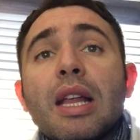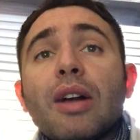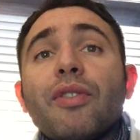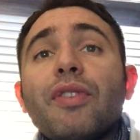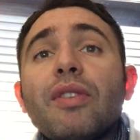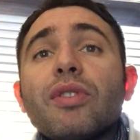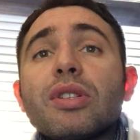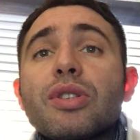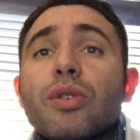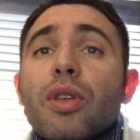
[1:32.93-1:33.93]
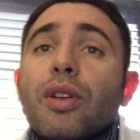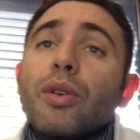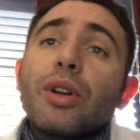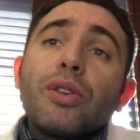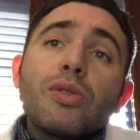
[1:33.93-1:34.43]
Now, fever and sore
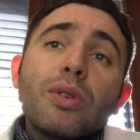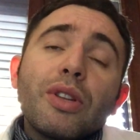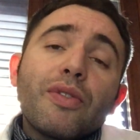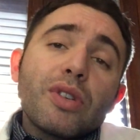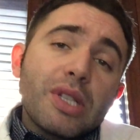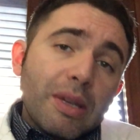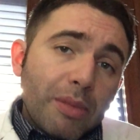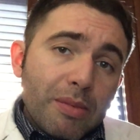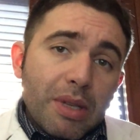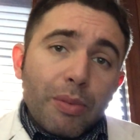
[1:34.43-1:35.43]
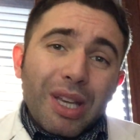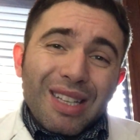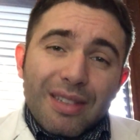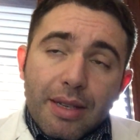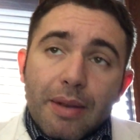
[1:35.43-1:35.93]
throat are usually the first symptoms that we
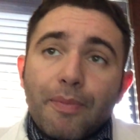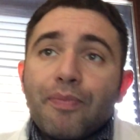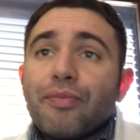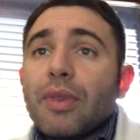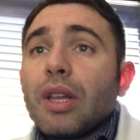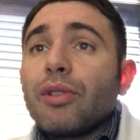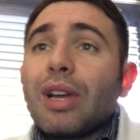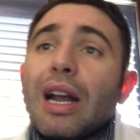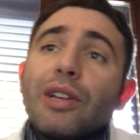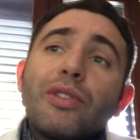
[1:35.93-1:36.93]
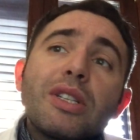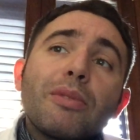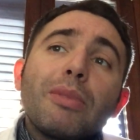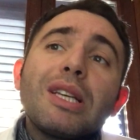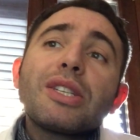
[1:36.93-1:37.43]
can see. The
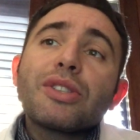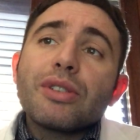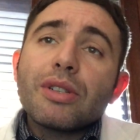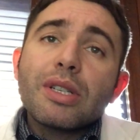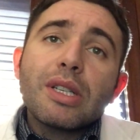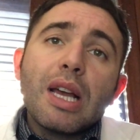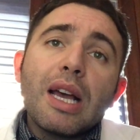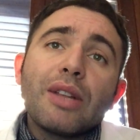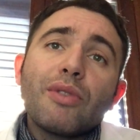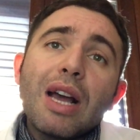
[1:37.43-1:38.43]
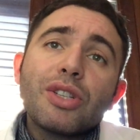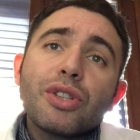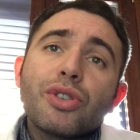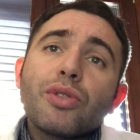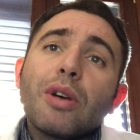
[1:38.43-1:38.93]
characteristic blisters and
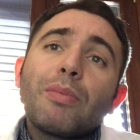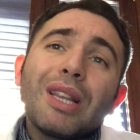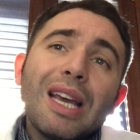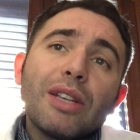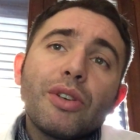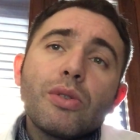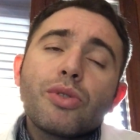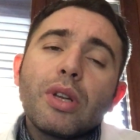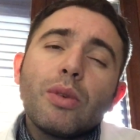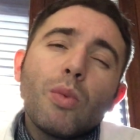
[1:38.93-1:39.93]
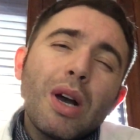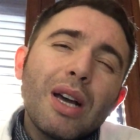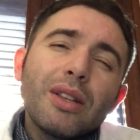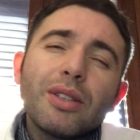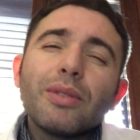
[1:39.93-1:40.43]
rashes show up later, usually
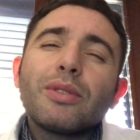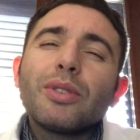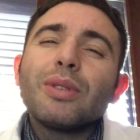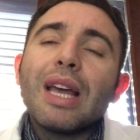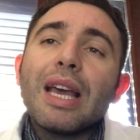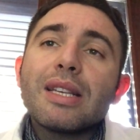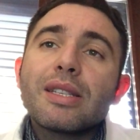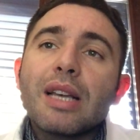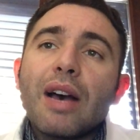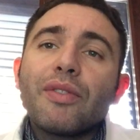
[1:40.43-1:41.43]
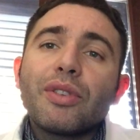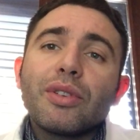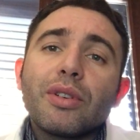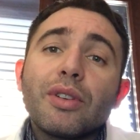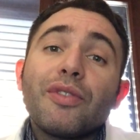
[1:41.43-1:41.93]
1 to 2 days
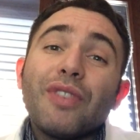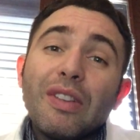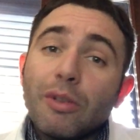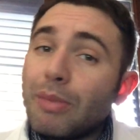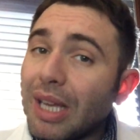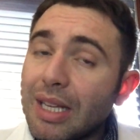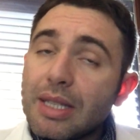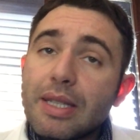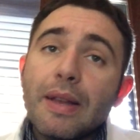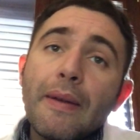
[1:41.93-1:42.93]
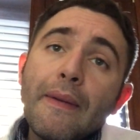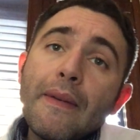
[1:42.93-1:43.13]
after the fever begins.